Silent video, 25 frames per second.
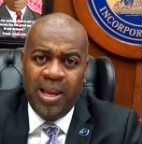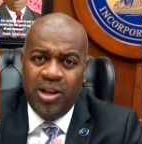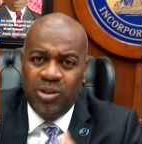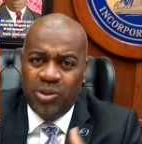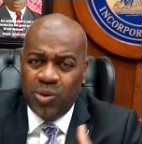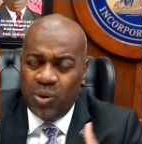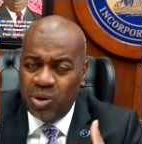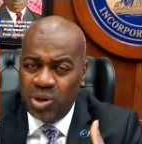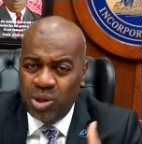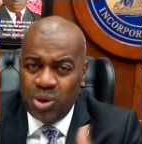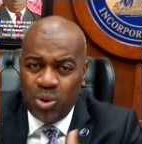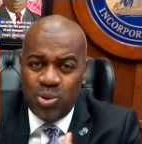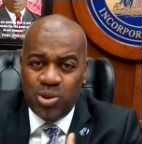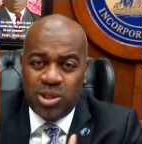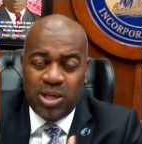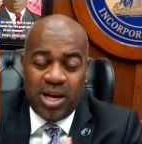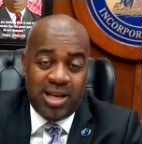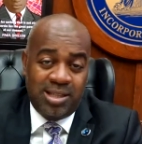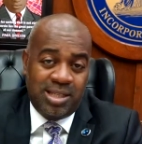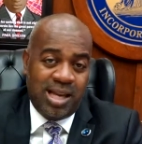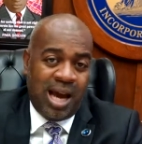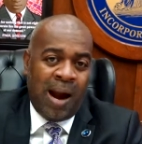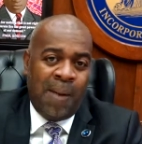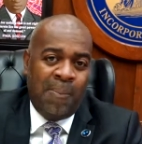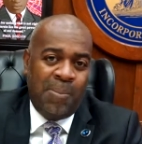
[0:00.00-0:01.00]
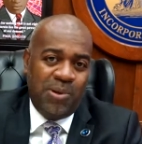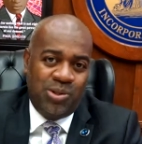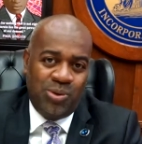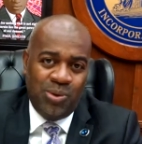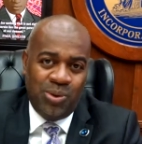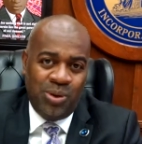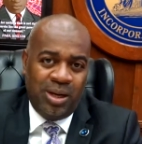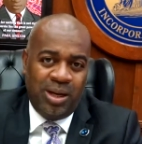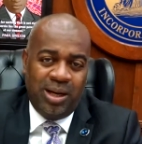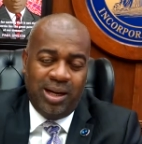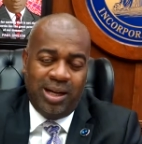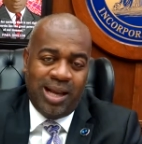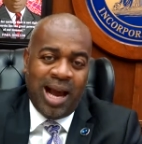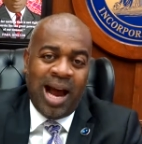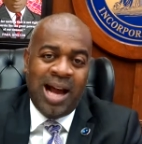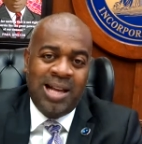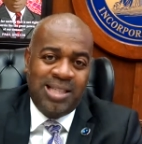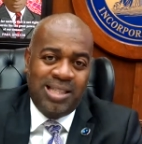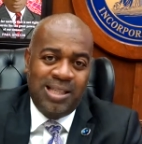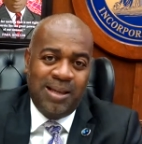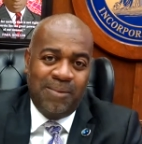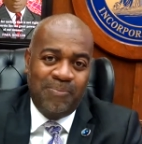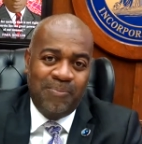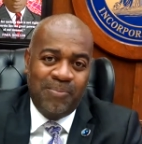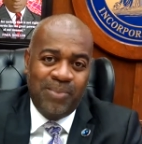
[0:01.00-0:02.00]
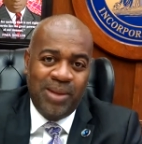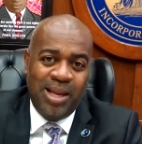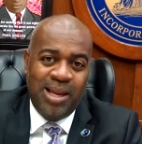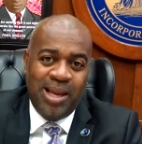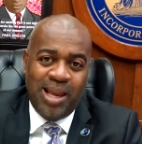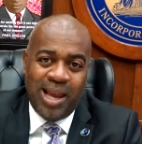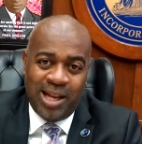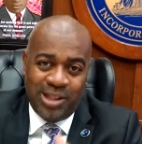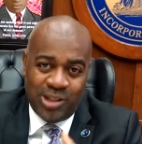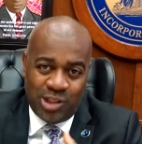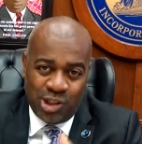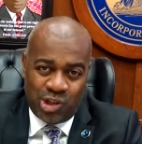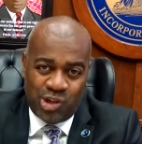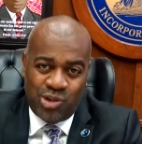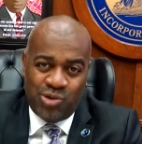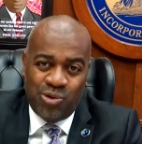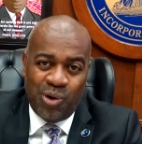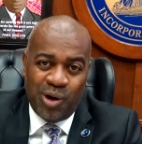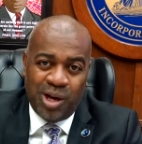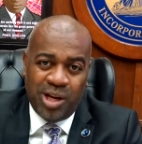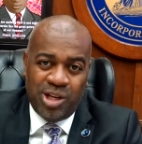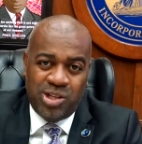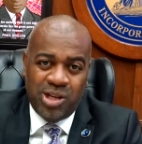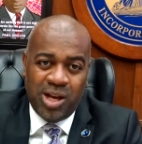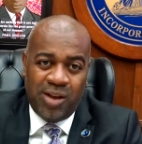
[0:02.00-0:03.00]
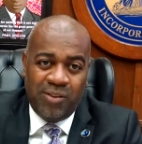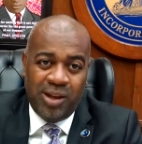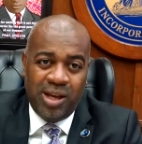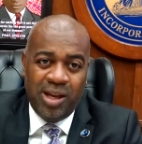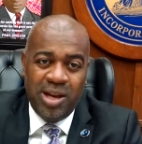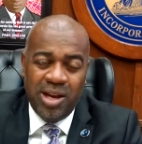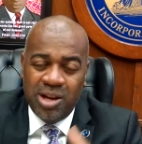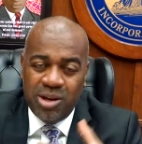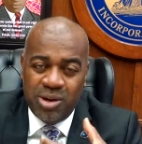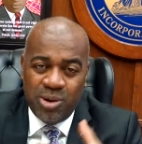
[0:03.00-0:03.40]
Don't use it as an opportunity to gossip and destroy each other.